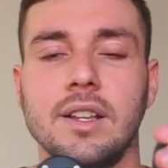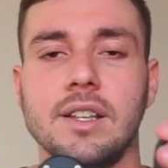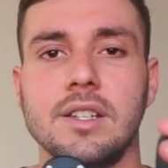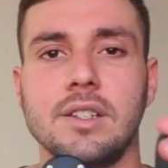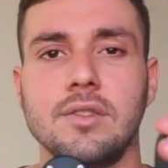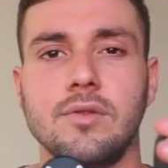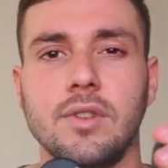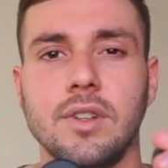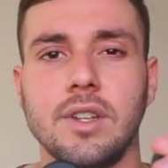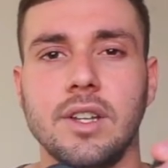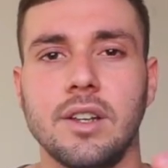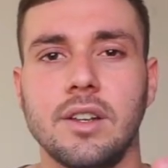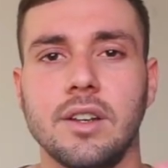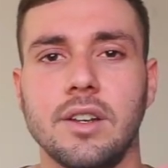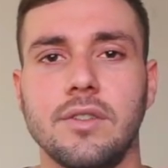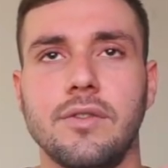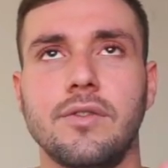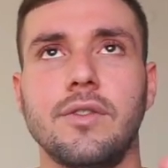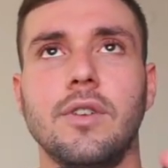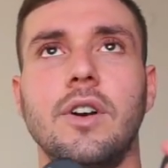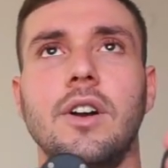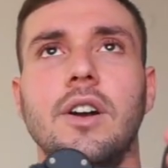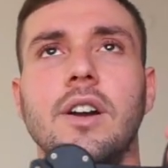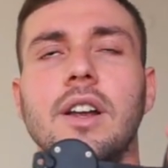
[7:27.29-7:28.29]
This is really good
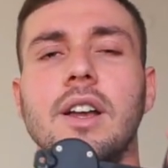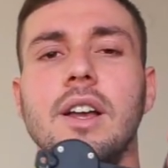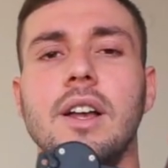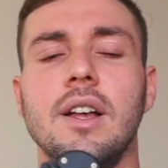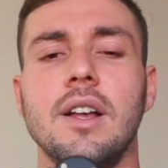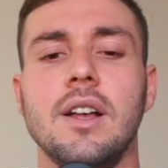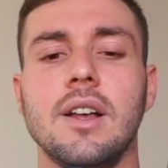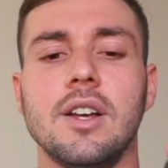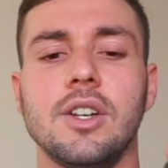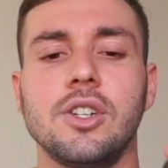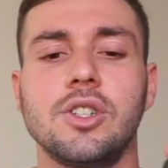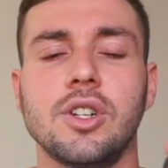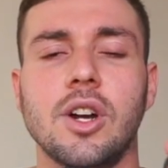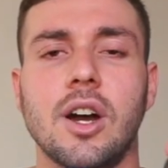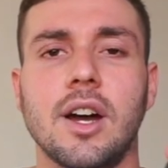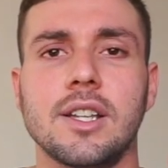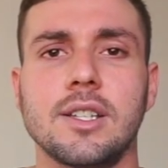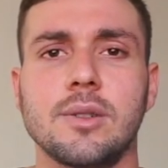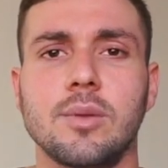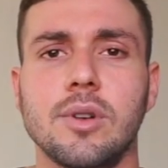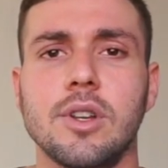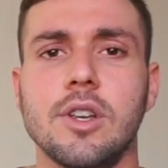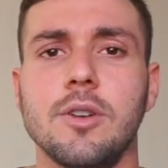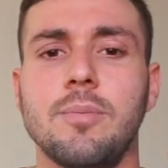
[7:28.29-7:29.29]
for
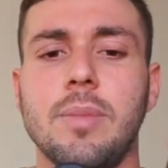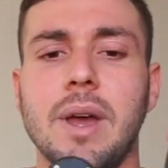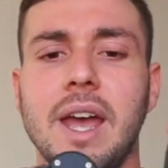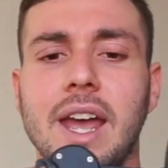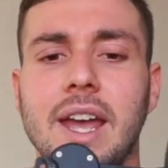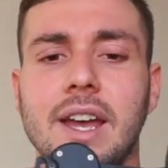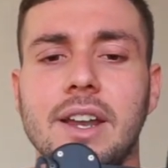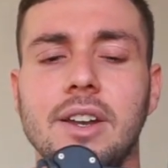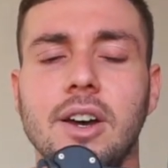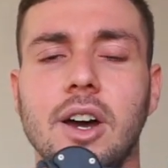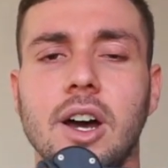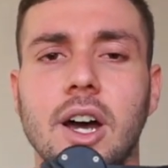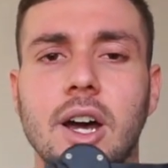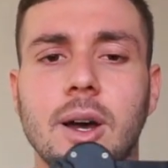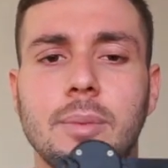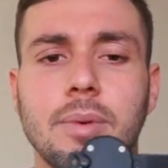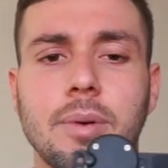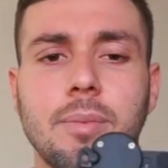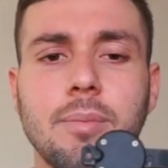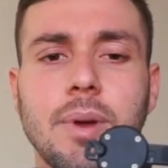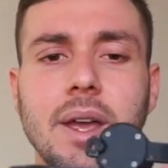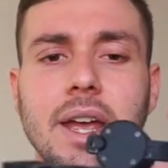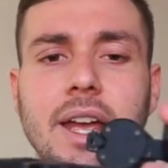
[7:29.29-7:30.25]
shots where you pan up,